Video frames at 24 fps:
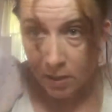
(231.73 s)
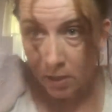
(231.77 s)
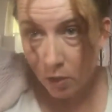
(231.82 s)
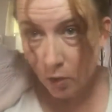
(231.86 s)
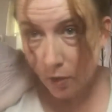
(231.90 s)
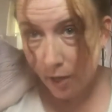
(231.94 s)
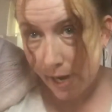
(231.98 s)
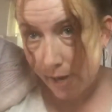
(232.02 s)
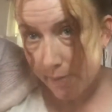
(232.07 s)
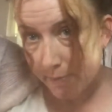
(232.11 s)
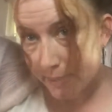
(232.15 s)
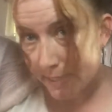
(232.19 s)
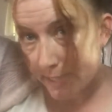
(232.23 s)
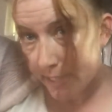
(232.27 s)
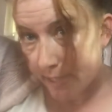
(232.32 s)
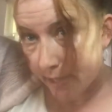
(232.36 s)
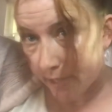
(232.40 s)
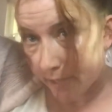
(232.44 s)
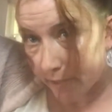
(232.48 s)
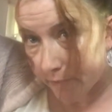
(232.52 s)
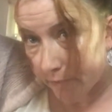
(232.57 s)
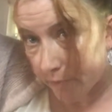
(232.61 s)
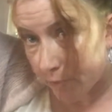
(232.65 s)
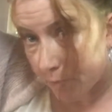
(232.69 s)
grab and
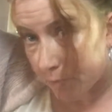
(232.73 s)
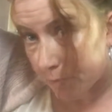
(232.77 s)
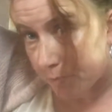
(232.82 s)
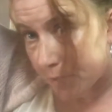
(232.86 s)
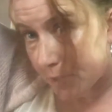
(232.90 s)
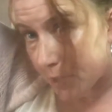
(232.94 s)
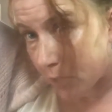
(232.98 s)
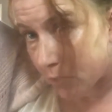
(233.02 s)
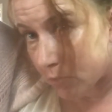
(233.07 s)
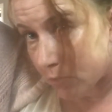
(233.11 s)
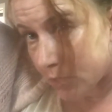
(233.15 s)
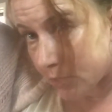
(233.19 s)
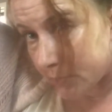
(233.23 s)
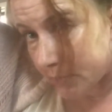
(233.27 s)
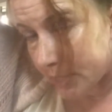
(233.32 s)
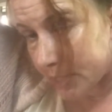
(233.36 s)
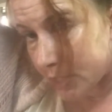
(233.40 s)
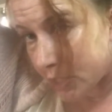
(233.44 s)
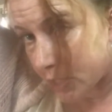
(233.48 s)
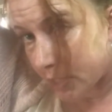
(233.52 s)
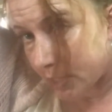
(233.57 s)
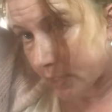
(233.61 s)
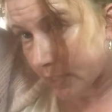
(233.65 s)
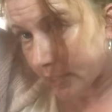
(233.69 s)
tug. If you don't do it
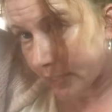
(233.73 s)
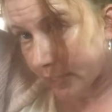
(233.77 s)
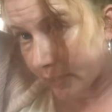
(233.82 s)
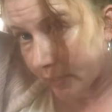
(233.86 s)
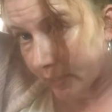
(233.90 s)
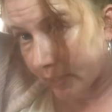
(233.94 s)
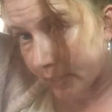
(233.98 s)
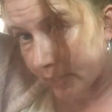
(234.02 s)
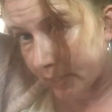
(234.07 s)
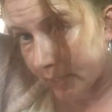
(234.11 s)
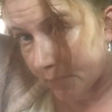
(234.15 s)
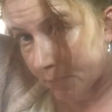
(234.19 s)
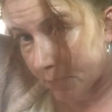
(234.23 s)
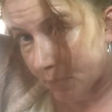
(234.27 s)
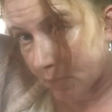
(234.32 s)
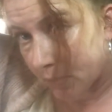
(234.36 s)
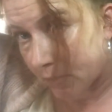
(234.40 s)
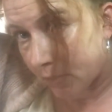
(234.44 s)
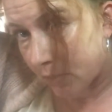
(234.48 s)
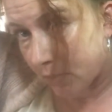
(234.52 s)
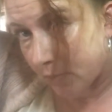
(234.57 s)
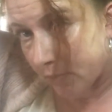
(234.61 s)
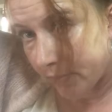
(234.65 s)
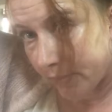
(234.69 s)
gently, you can end up pulling
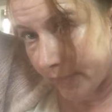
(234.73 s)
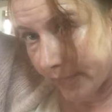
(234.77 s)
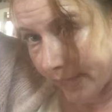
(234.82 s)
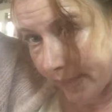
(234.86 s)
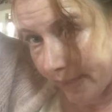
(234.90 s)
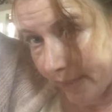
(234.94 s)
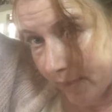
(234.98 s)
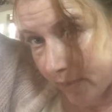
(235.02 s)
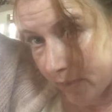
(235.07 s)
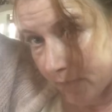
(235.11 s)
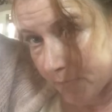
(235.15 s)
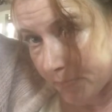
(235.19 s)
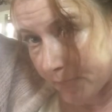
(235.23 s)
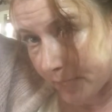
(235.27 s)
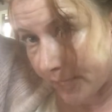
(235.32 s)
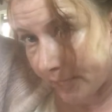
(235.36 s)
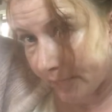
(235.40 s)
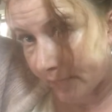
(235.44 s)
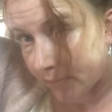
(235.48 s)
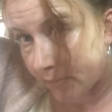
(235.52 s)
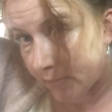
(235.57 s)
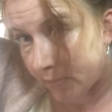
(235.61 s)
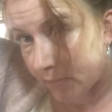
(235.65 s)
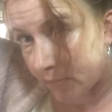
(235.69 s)
the whole thing out,
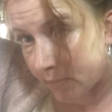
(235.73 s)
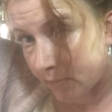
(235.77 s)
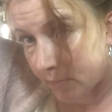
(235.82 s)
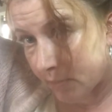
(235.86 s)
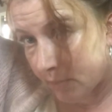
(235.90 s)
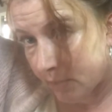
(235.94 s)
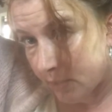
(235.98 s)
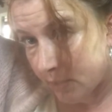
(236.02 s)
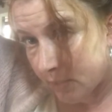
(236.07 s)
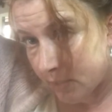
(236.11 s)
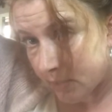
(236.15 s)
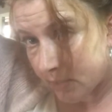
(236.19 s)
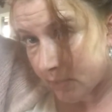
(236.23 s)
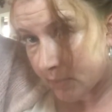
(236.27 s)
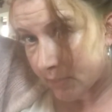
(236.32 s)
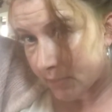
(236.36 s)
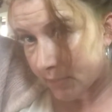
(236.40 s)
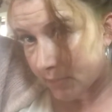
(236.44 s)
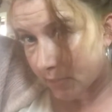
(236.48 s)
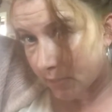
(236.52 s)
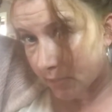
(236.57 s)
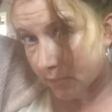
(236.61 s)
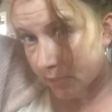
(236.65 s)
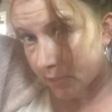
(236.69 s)
but
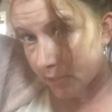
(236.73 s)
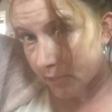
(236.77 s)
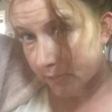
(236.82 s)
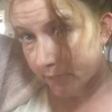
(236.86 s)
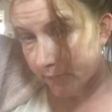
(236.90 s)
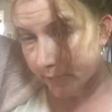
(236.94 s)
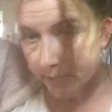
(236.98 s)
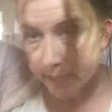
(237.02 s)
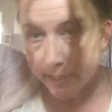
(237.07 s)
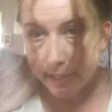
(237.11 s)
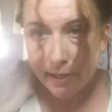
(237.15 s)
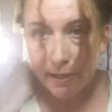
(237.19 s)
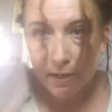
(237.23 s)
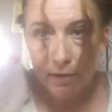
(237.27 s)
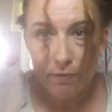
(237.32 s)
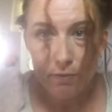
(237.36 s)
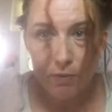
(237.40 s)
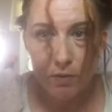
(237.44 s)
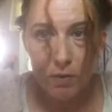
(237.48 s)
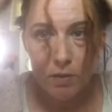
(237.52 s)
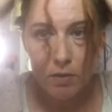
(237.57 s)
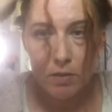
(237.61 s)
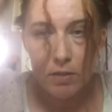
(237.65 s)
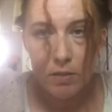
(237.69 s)
as long as you're very
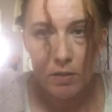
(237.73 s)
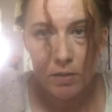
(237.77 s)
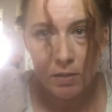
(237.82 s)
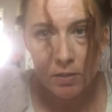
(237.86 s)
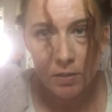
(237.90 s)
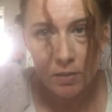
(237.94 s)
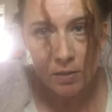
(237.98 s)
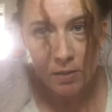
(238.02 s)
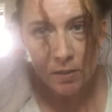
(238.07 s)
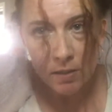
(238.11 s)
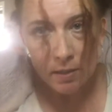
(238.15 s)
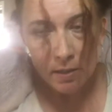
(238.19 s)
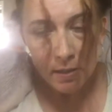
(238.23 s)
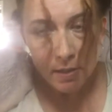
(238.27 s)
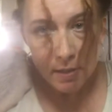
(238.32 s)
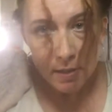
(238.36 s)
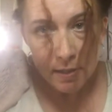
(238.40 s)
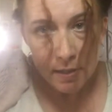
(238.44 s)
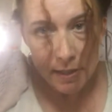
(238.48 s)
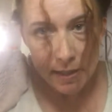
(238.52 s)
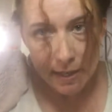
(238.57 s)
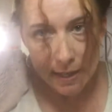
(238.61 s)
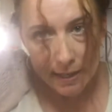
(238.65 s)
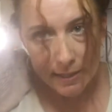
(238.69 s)
careful
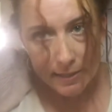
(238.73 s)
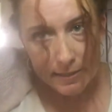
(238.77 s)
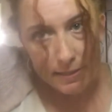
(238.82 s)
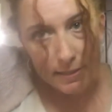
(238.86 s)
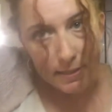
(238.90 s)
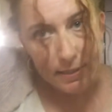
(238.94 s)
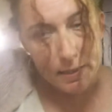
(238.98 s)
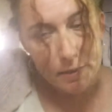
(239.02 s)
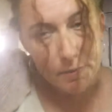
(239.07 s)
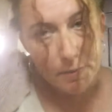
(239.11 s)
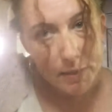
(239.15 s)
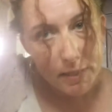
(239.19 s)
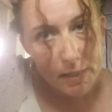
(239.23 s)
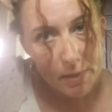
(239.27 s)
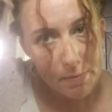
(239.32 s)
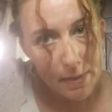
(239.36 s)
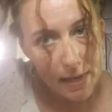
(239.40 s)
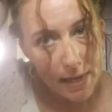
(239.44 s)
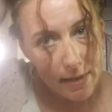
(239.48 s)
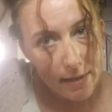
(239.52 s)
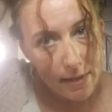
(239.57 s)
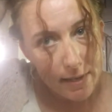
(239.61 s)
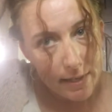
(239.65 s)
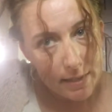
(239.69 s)
and deliberate
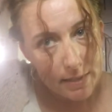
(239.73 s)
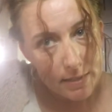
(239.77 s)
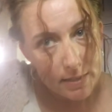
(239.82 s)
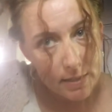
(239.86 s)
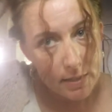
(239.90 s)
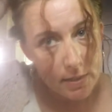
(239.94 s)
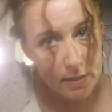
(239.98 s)
about it,